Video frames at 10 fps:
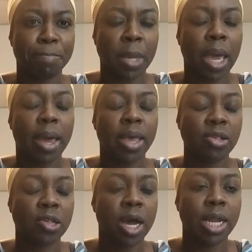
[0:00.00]
yeah,
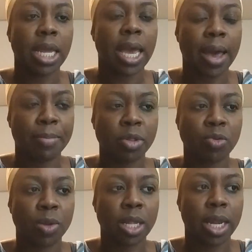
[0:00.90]
anxiety
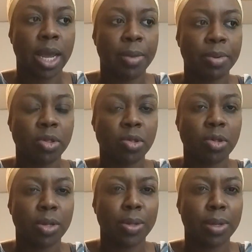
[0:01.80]
happens when that
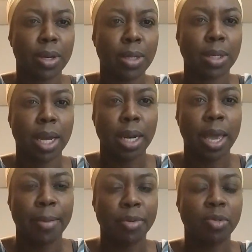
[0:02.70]
happens. Anxiety
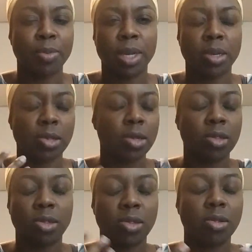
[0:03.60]
happens because
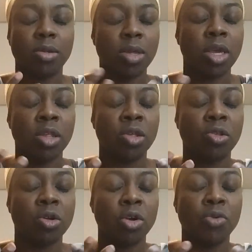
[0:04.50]
it's
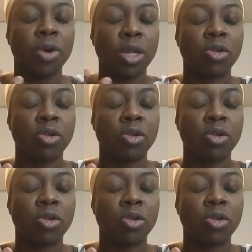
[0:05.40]
going to create